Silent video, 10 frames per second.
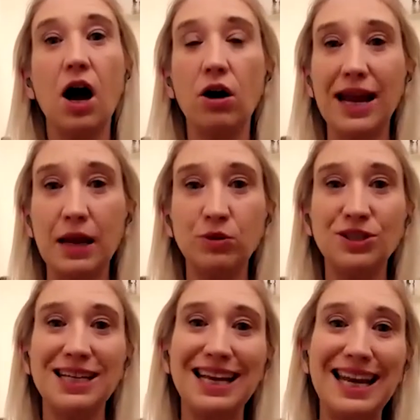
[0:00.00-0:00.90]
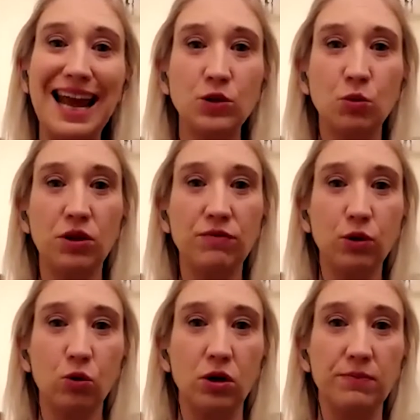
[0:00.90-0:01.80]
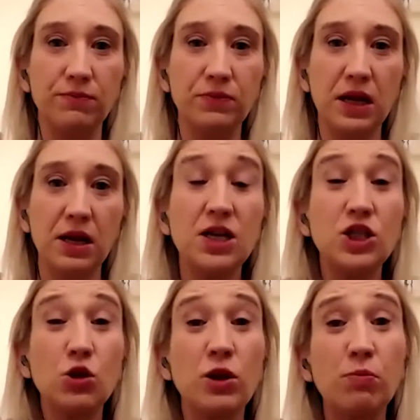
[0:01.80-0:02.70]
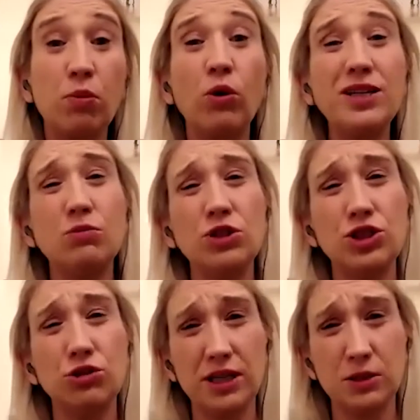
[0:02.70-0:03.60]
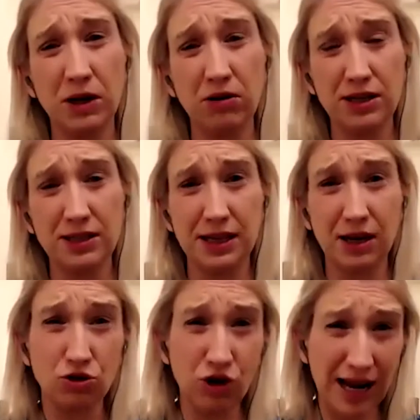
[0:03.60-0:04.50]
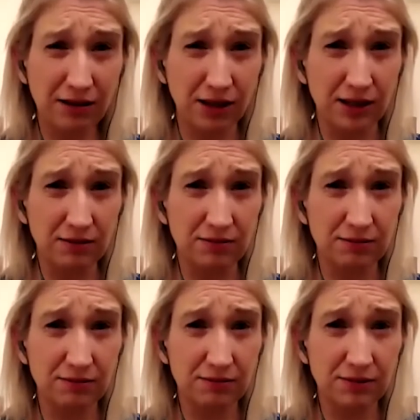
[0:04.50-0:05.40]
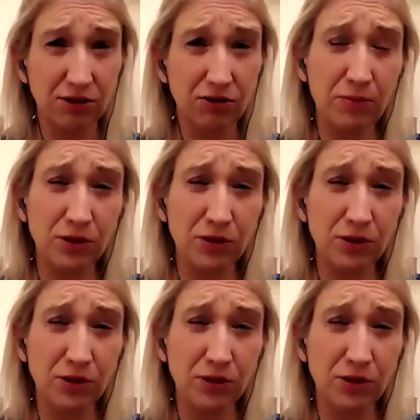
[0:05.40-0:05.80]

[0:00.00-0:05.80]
are able to connect with the floor. So at the point at which you're experiencing adrenaline, you're